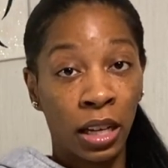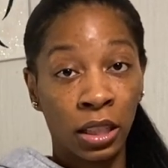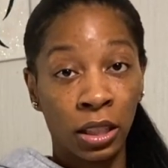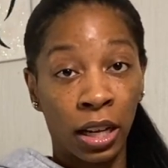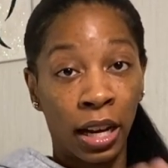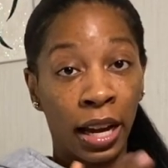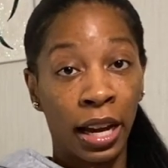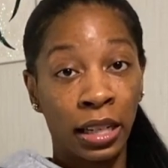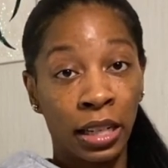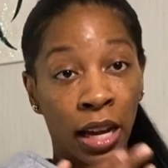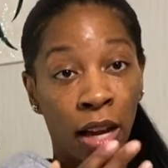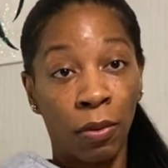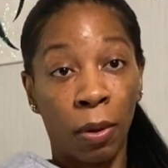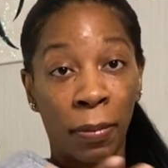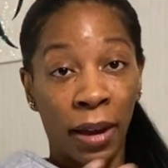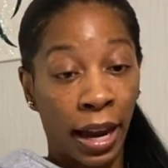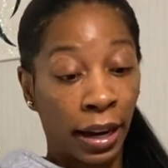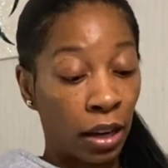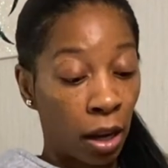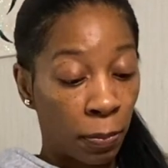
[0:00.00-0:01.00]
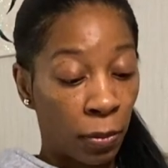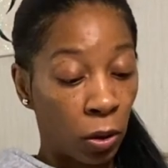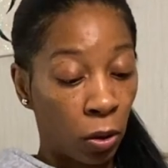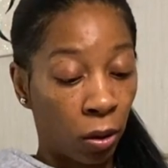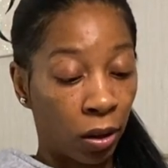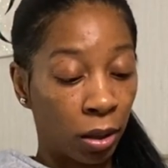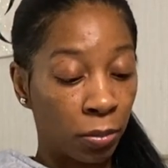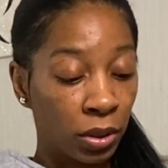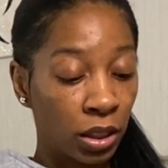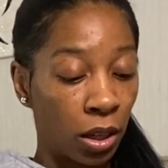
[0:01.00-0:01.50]
so I had to have a backup
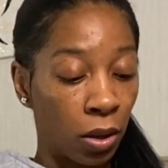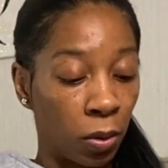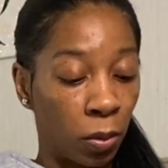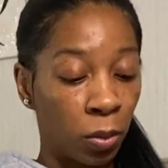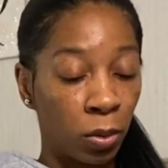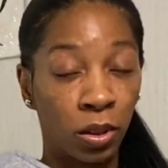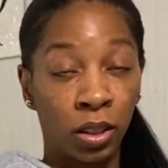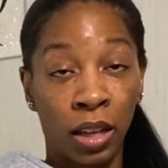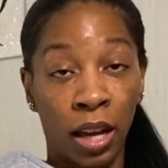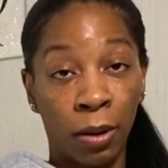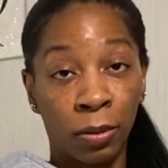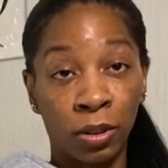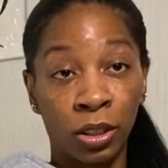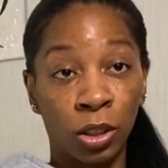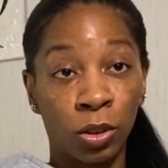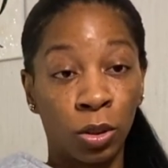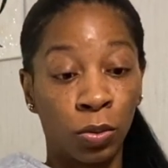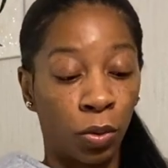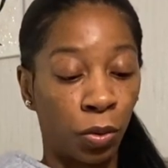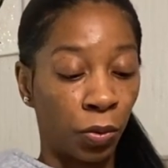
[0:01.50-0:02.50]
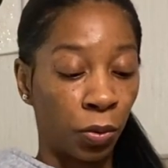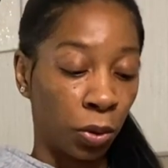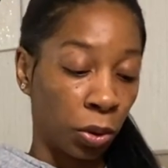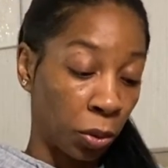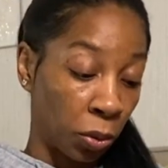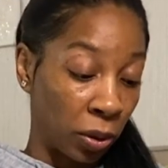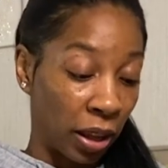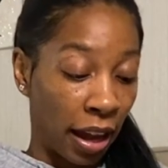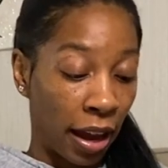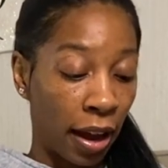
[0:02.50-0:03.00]
alarm, so that was useful
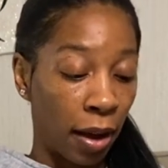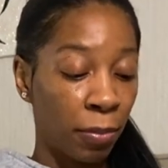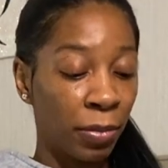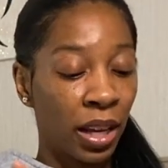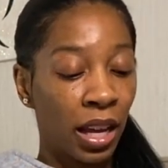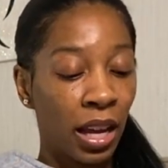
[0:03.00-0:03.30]
through that.